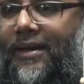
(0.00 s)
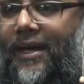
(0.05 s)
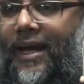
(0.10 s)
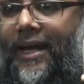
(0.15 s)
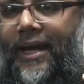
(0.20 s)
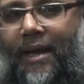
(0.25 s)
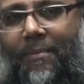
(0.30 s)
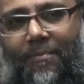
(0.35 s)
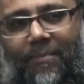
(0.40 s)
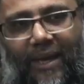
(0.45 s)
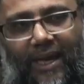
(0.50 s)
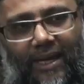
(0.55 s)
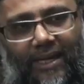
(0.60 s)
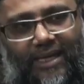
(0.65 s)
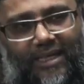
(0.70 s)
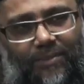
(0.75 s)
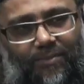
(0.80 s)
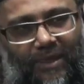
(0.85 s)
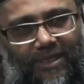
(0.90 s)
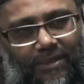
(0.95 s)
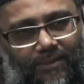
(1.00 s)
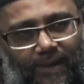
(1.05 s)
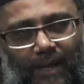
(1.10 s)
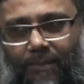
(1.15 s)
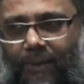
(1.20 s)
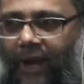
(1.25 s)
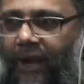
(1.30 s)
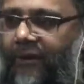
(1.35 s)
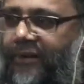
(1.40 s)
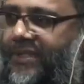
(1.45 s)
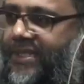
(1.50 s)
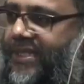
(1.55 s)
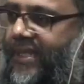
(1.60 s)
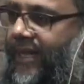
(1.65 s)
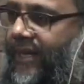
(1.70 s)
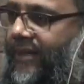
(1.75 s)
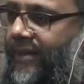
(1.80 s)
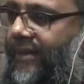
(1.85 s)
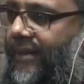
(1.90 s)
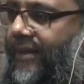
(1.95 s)
And I barely speak to my parents
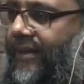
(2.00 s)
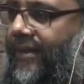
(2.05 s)
now.